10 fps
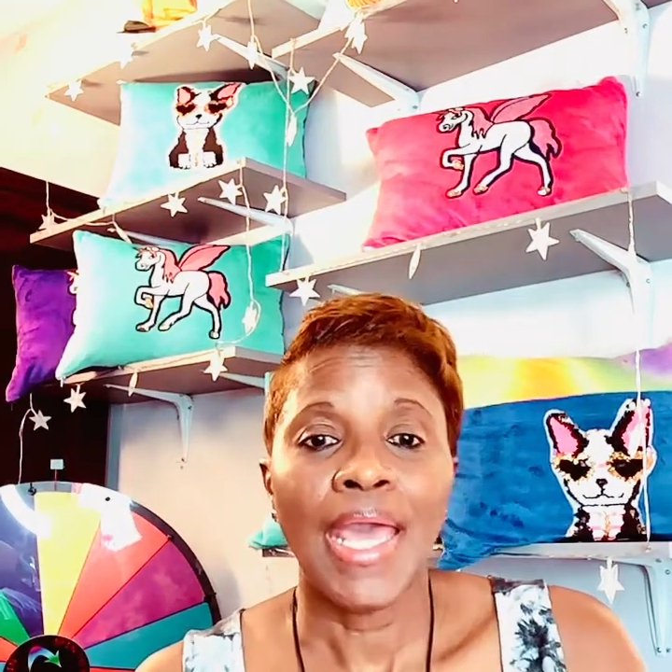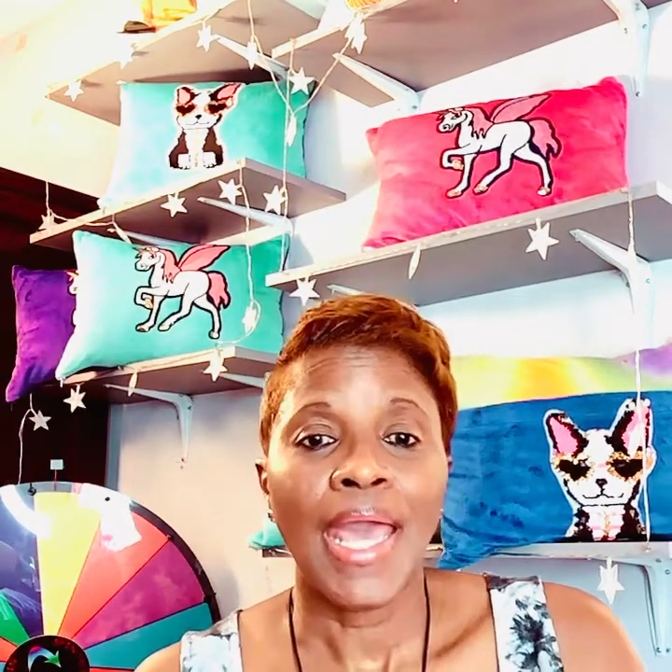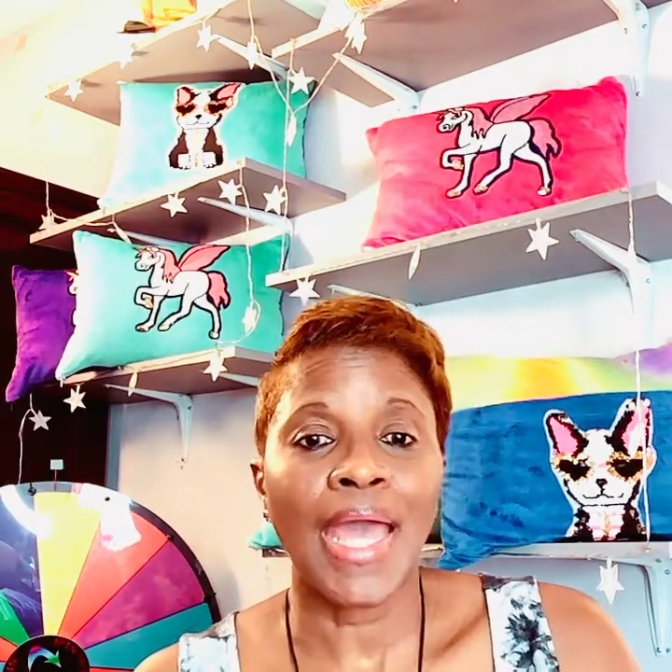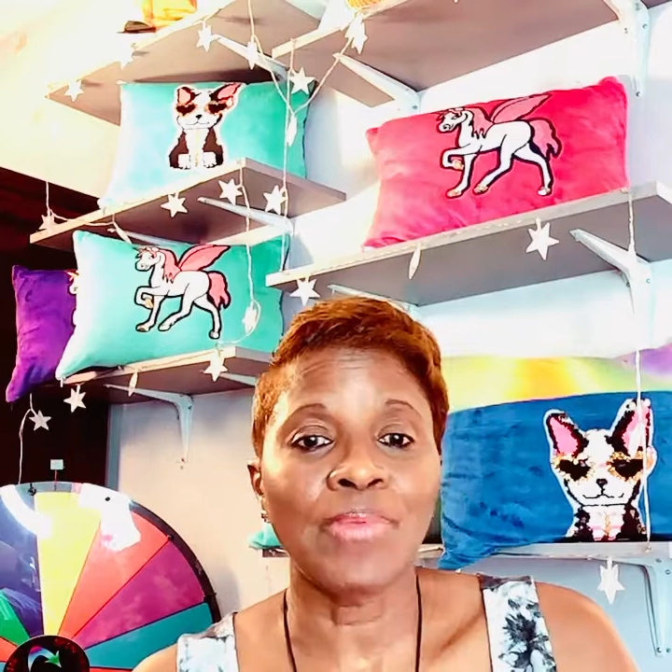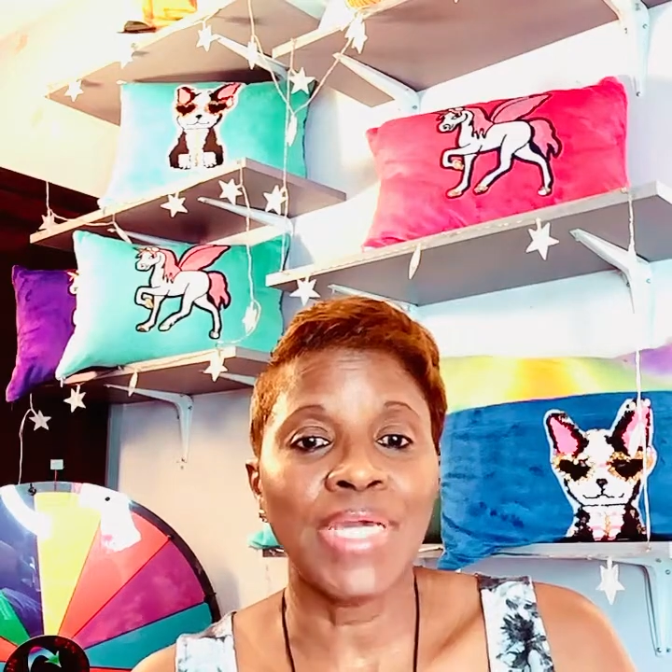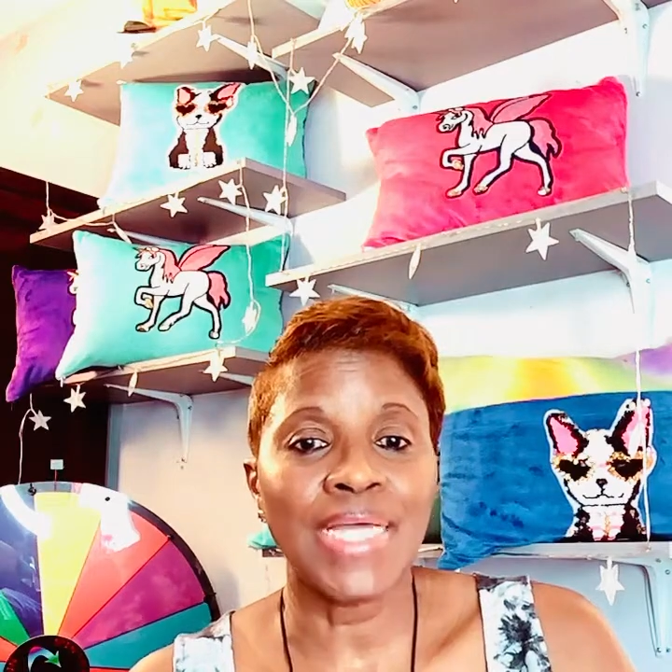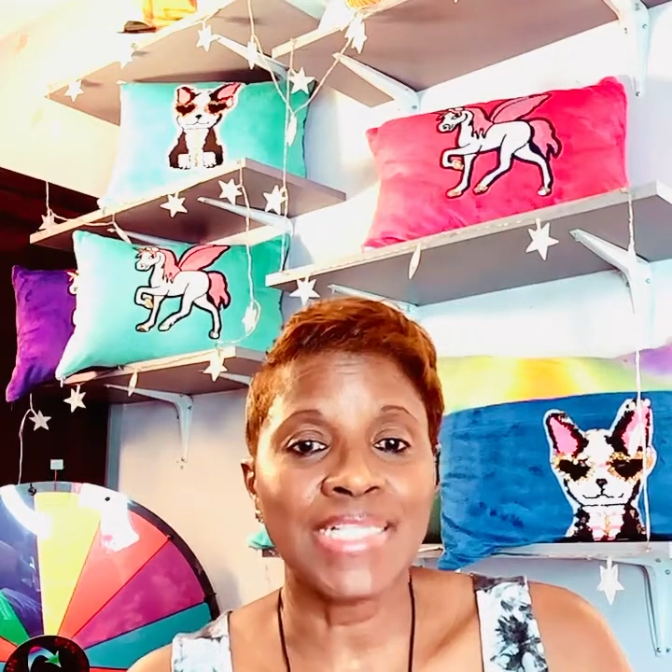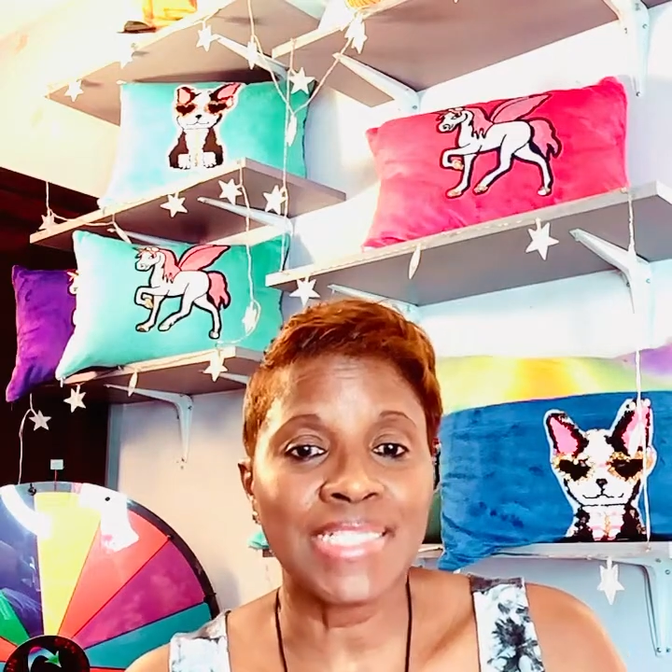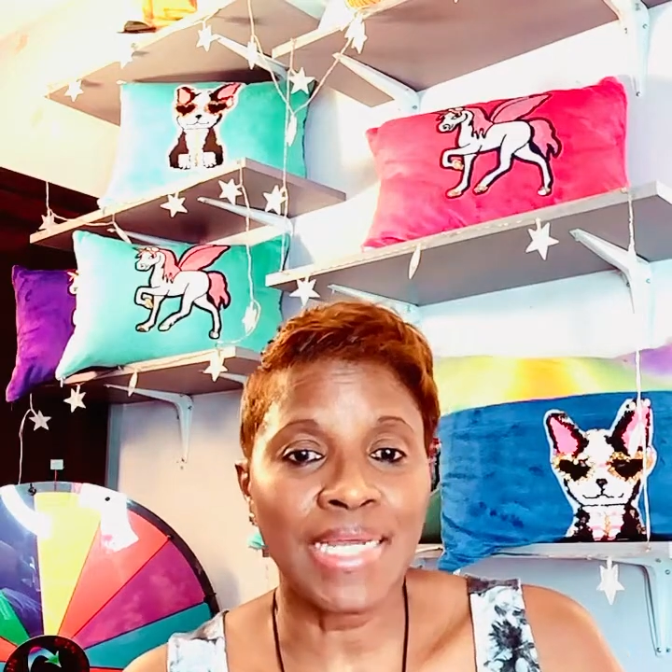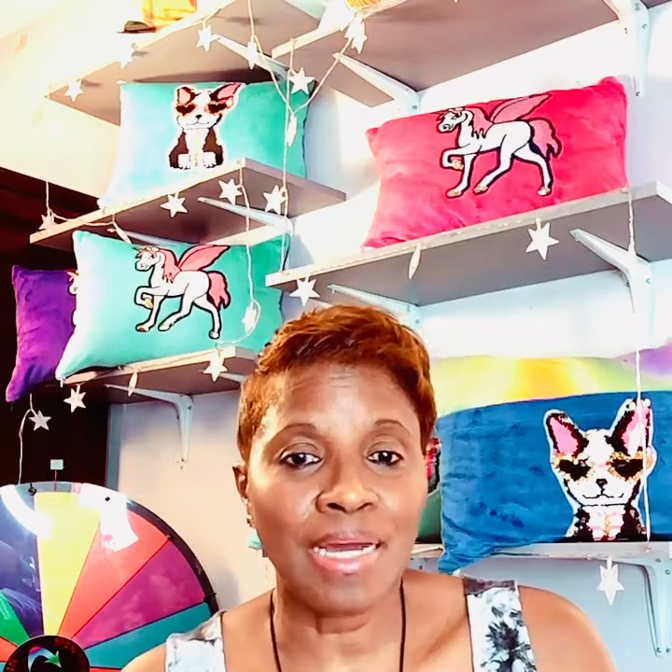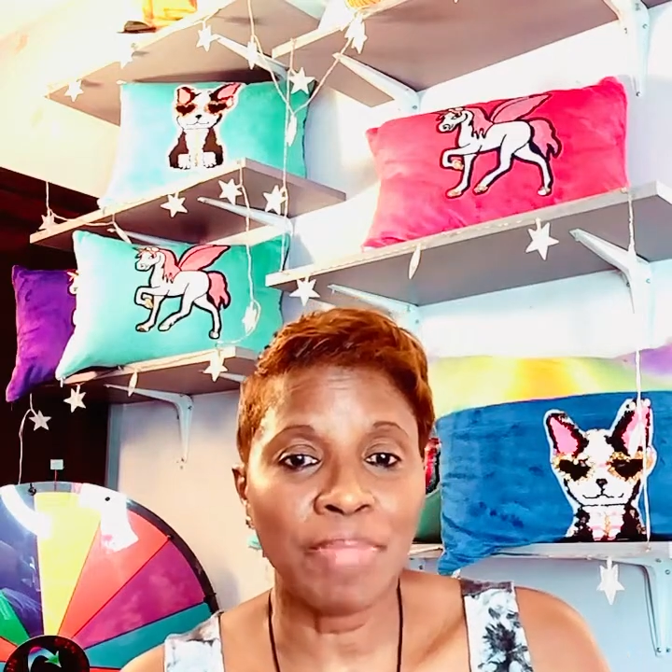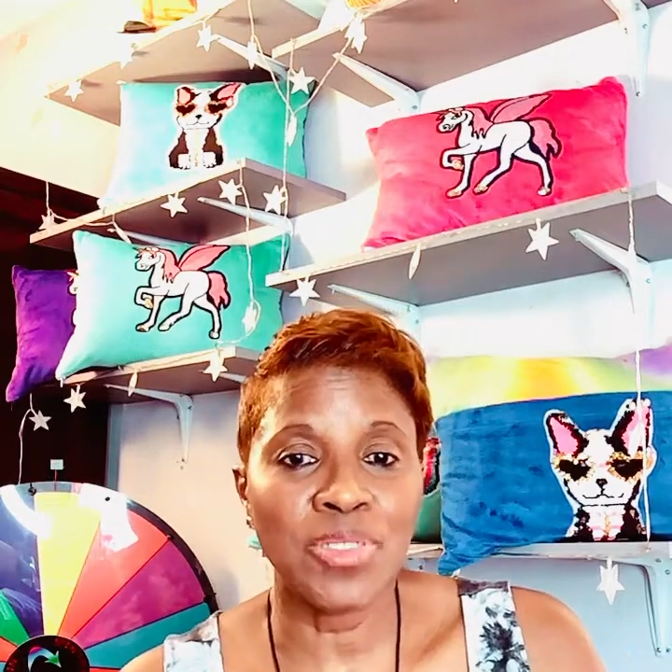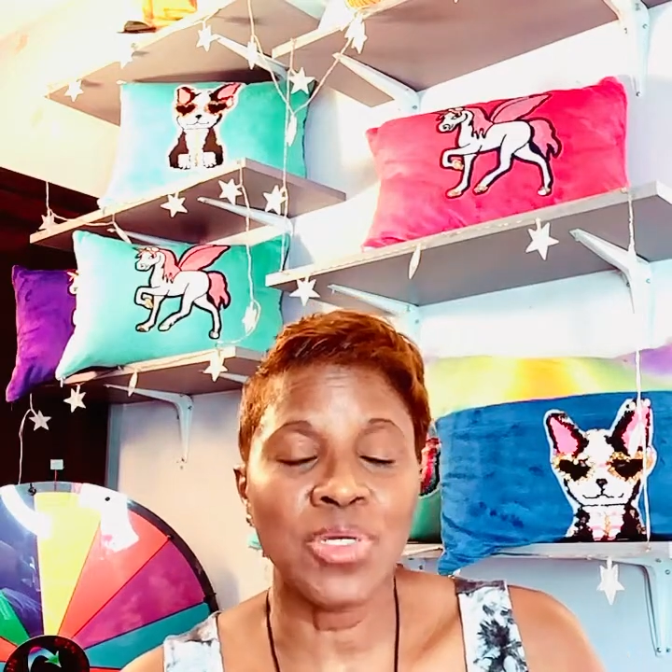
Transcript: and we can set up and you